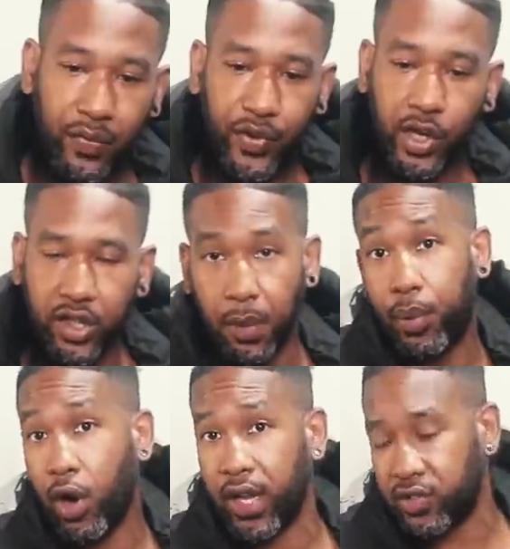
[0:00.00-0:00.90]
If you look at the
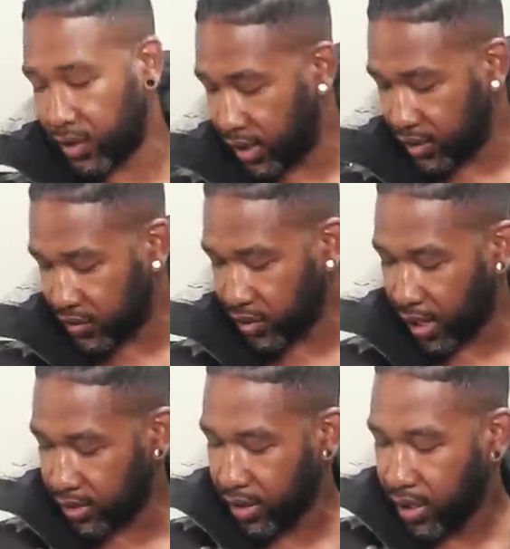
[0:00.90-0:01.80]
pockets on the
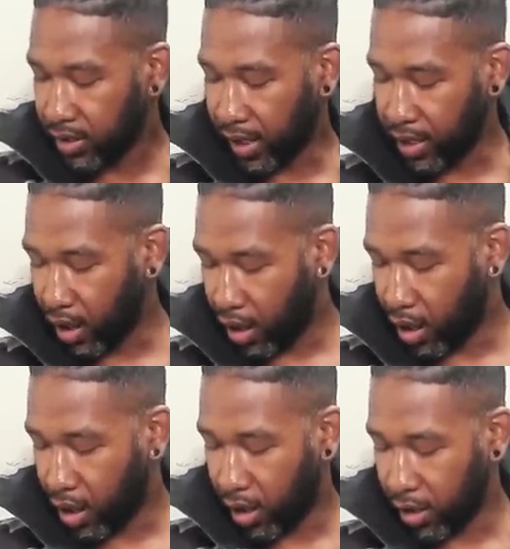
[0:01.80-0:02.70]
inside, they
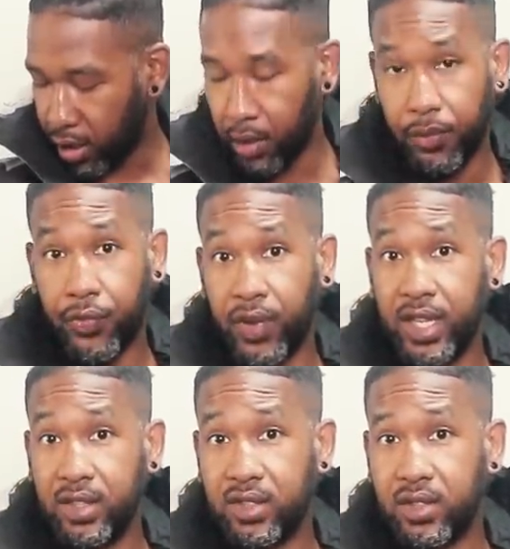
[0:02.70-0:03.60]
are
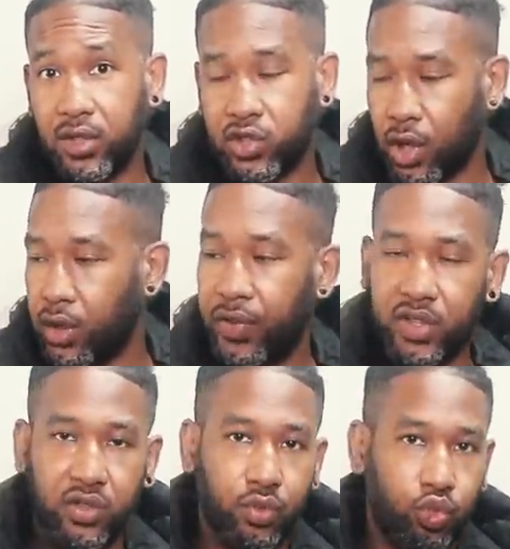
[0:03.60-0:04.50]
fleeced, so if
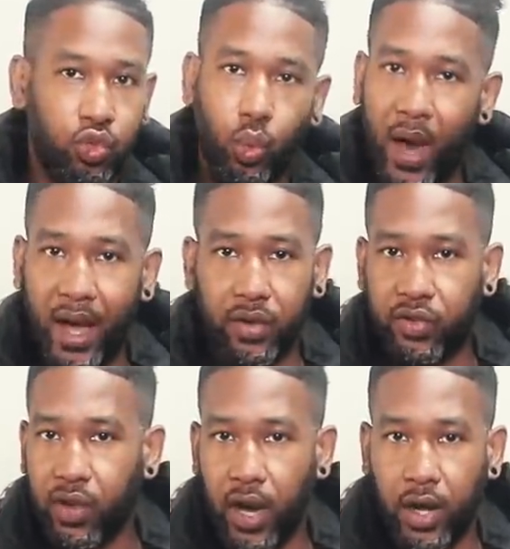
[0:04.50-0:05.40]
it's wet
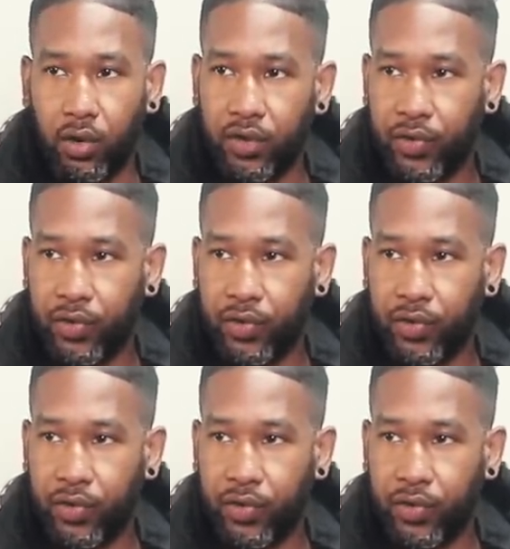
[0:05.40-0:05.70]
outside or